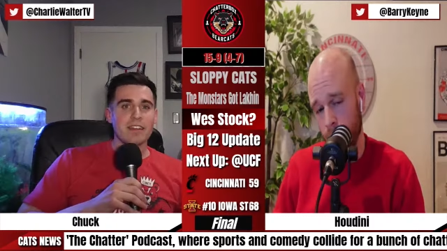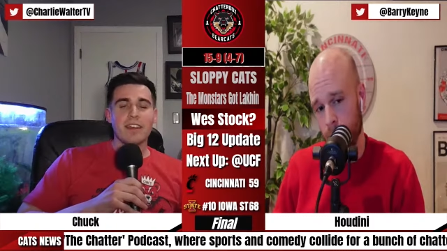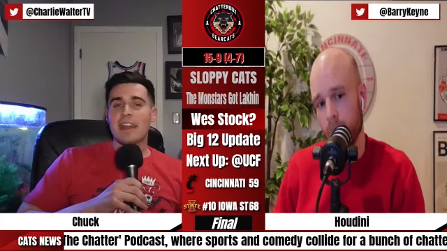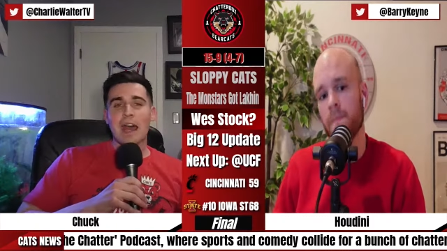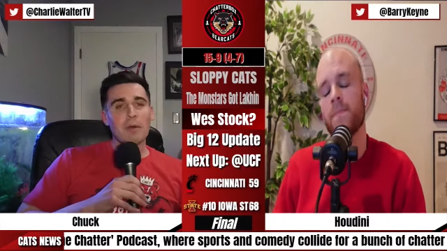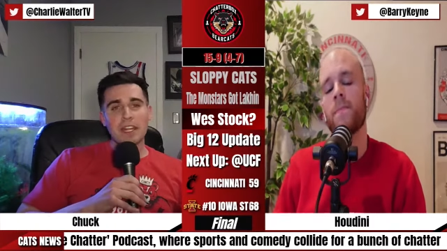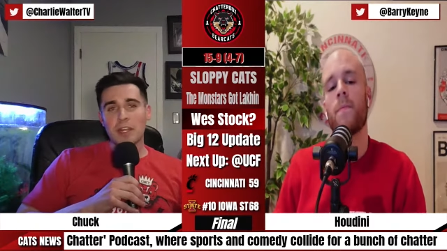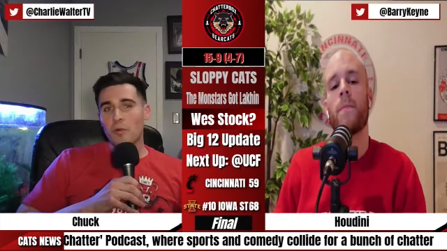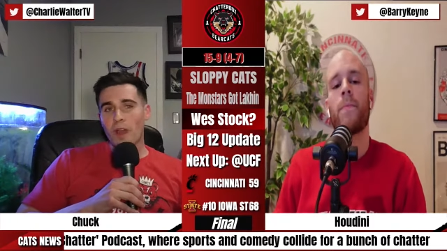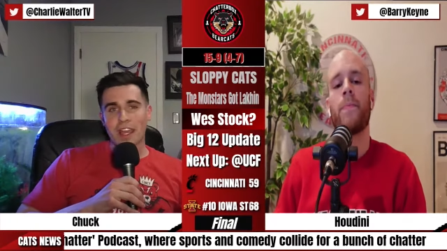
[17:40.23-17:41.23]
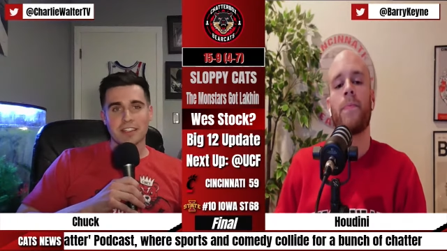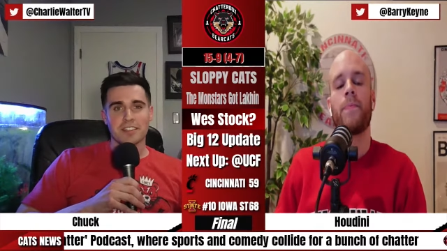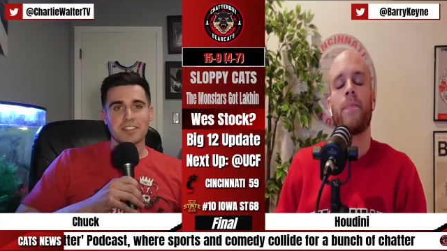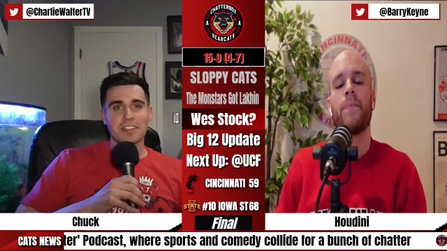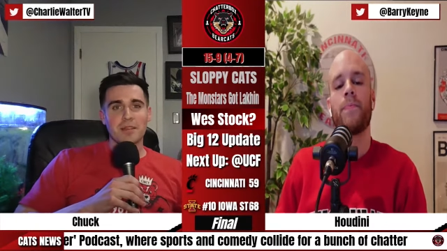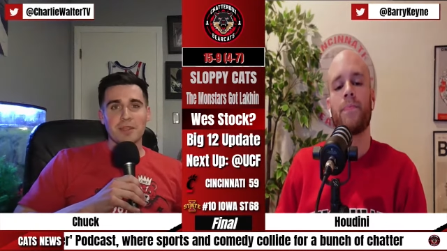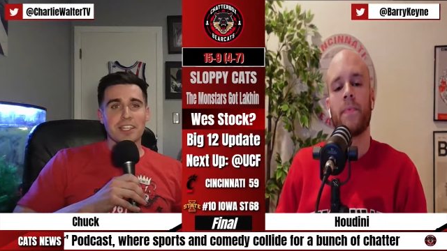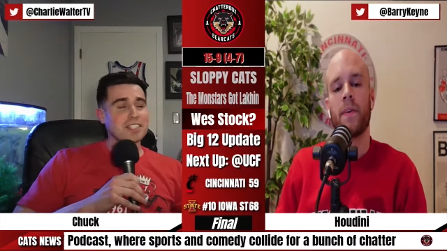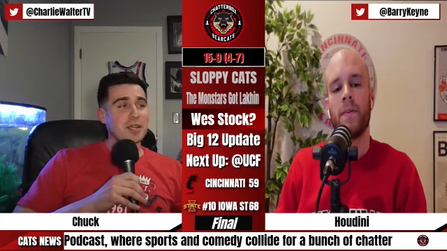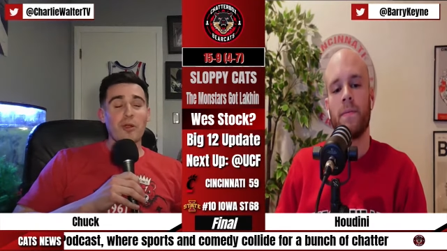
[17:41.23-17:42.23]
Speaker 1: Now we need wins,
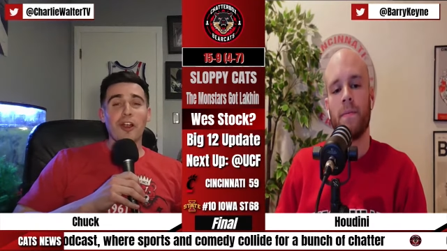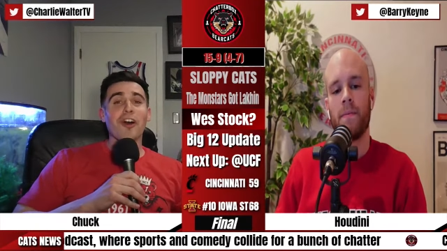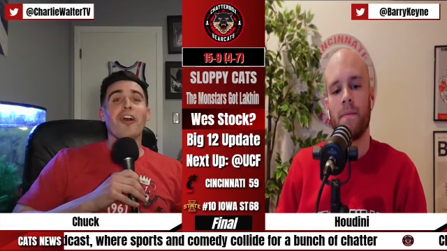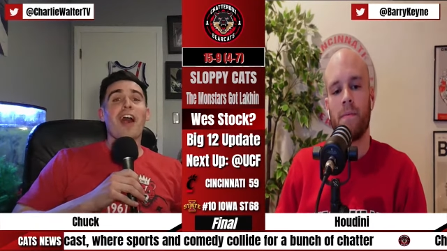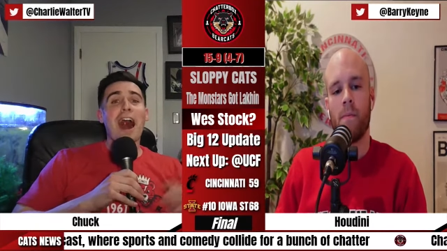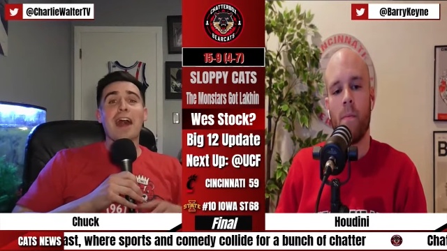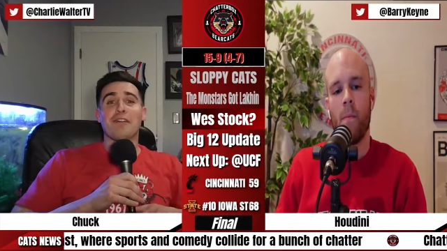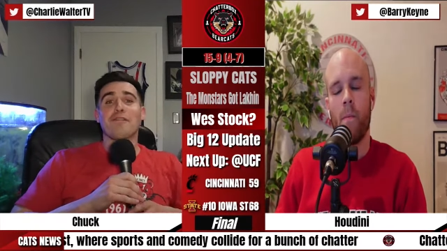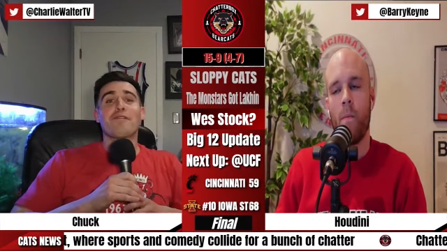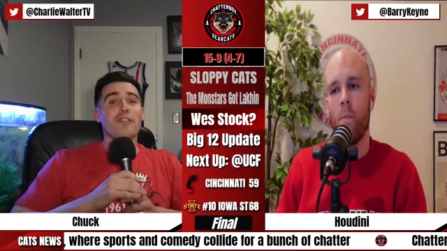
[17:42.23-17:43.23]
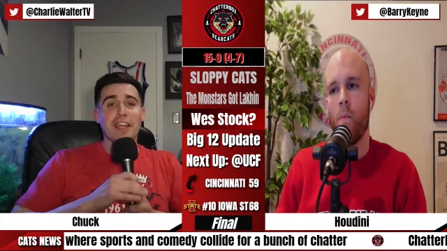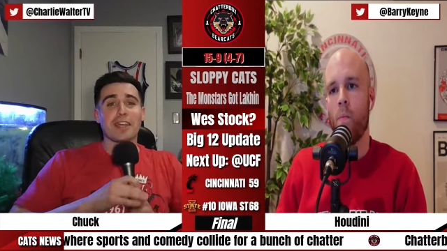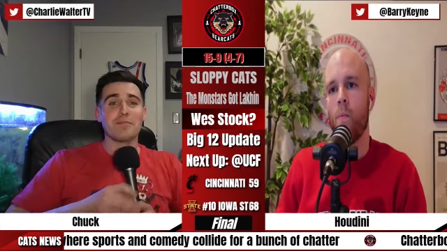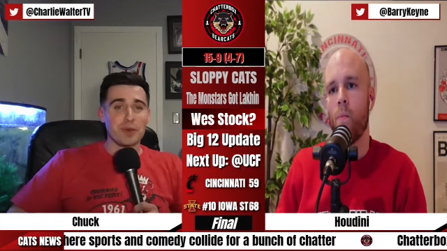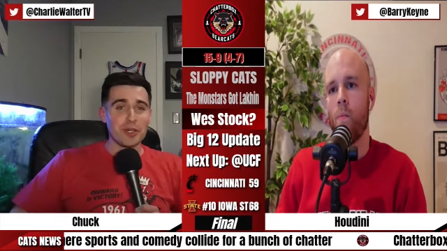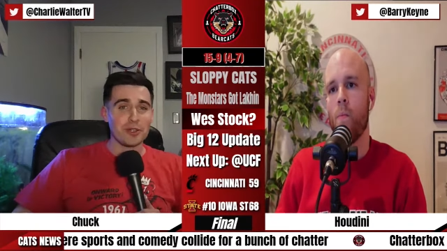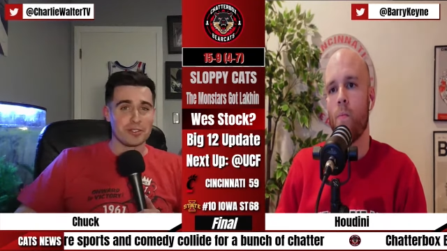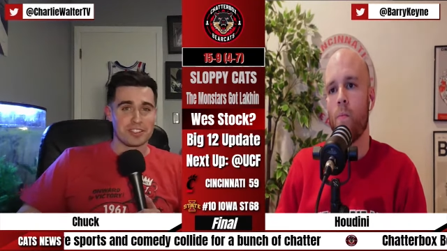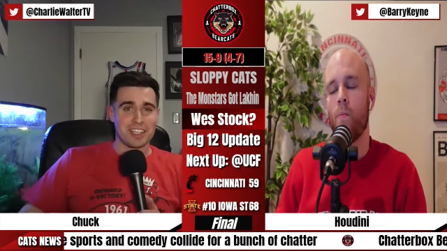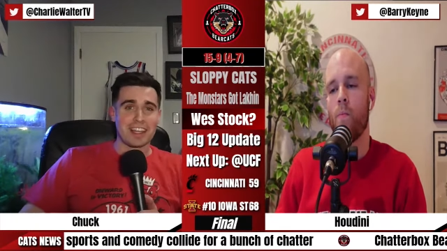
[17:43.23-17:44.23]
because there were a lot of frickin'
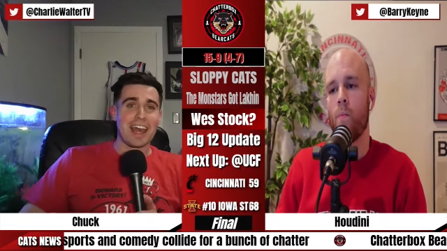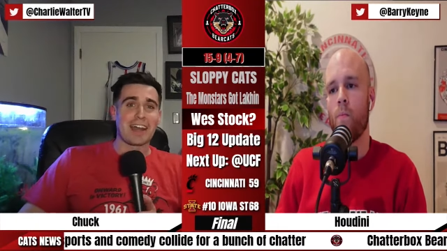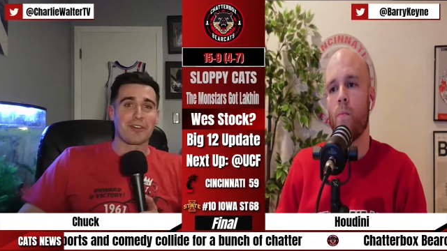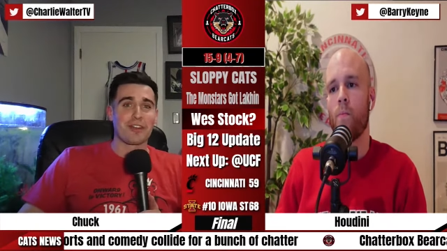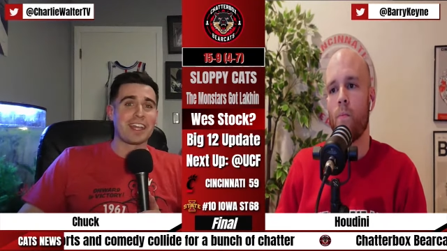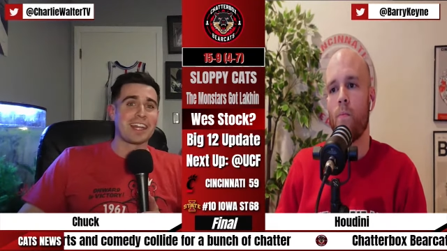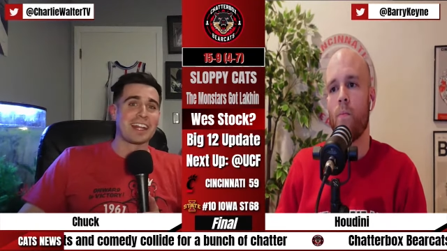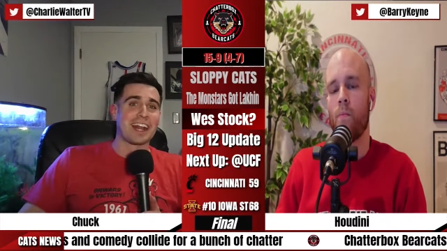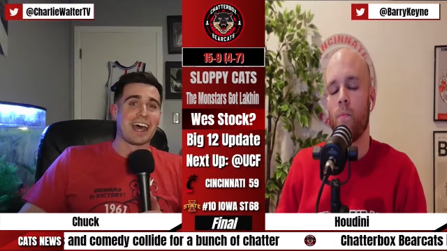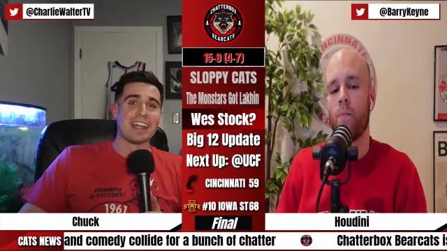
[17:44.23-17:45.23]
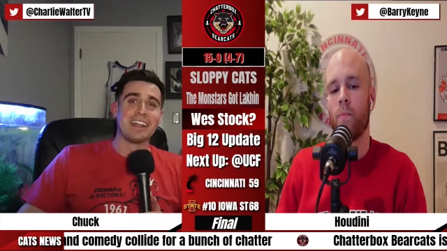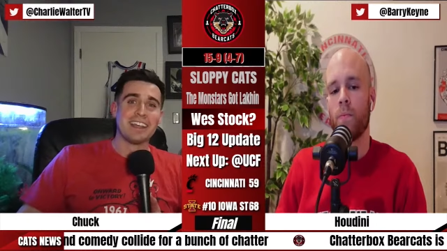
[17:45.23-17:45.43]
boos in that arena tonight.